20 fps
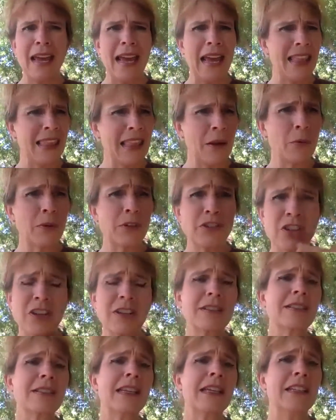and they were
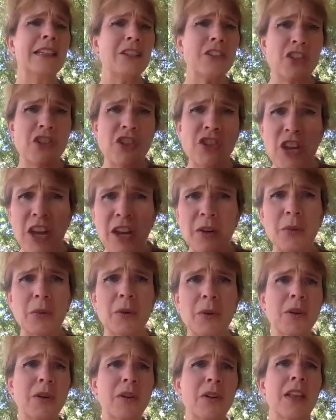just in
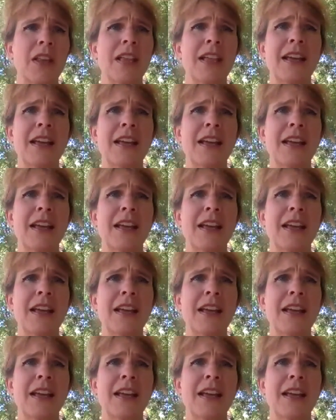general